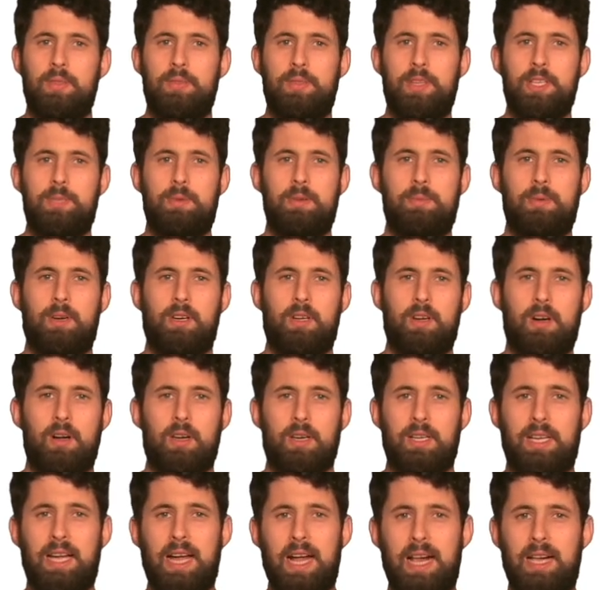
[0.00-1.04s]
These people are
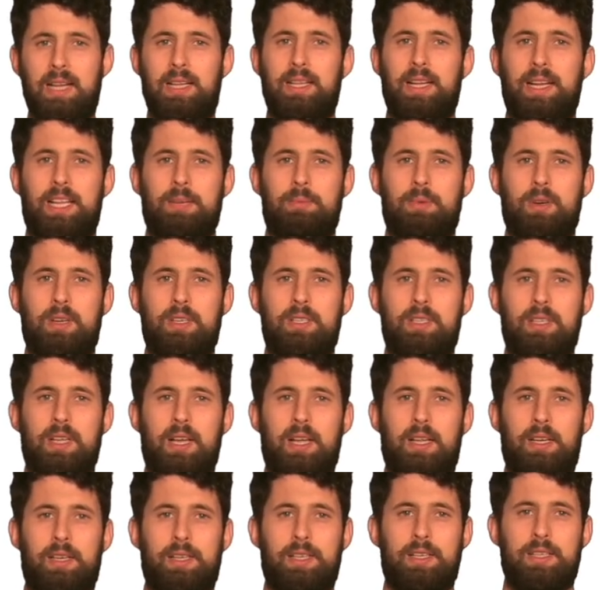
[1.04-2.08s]
called calculating
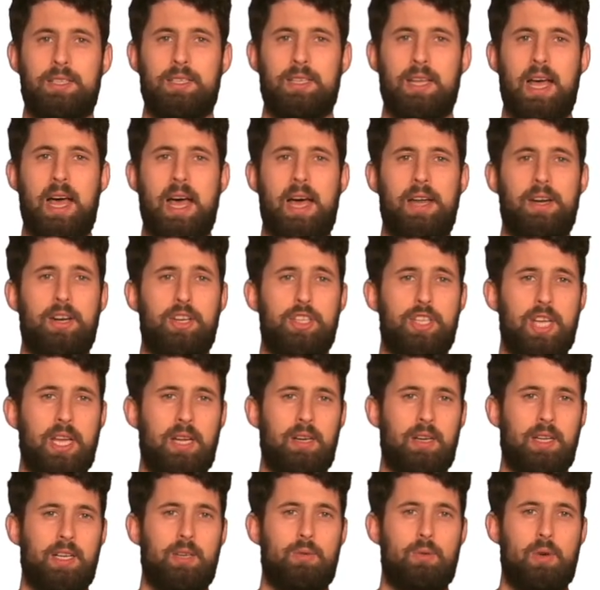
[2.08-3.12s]
personalities and are
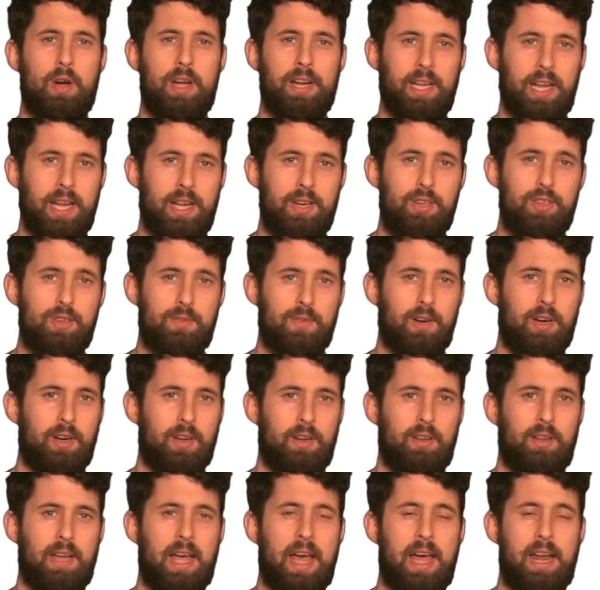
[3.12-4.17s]
generally quite
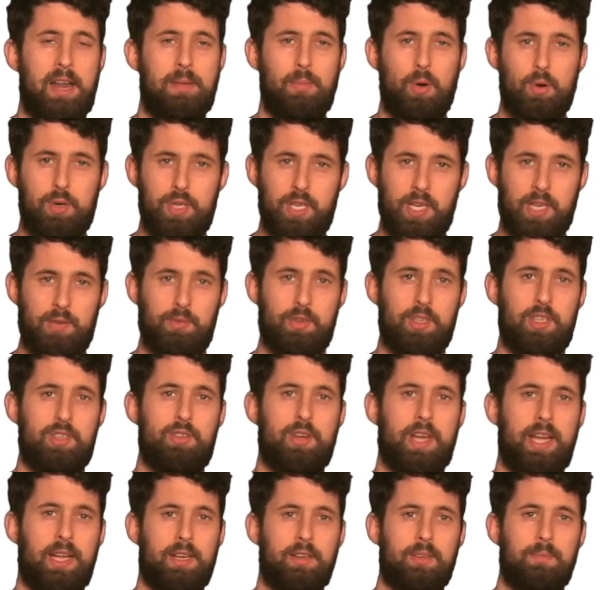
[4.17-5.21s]
introverted and emotionally
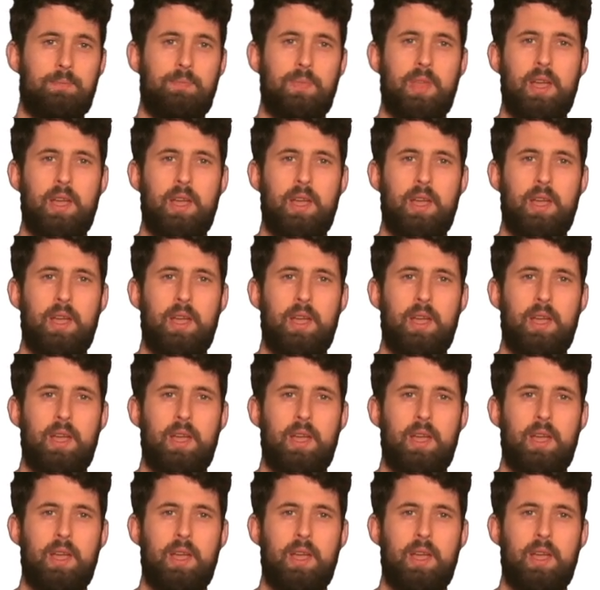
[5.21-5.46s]
restrained.